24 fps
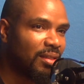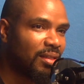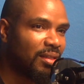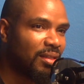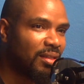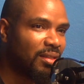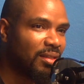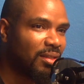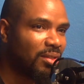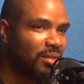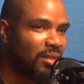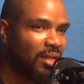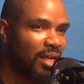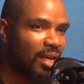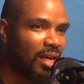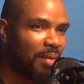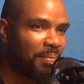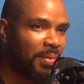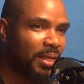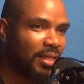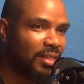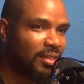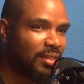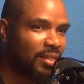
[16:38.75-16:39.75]
So I
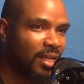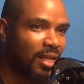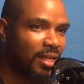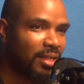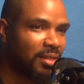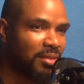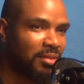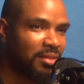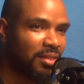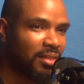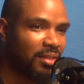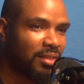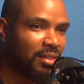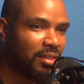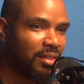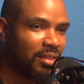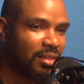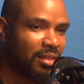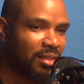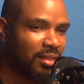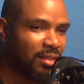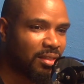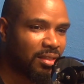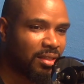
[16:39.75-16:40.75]
mean, taking those
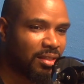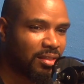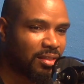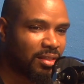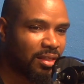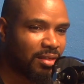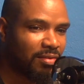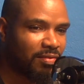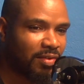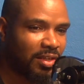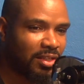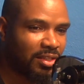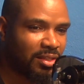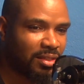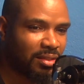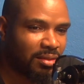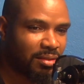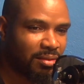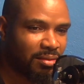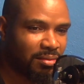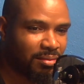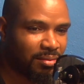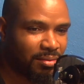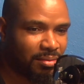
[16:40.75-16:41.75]
things into
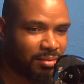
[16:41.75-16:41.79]
consideration.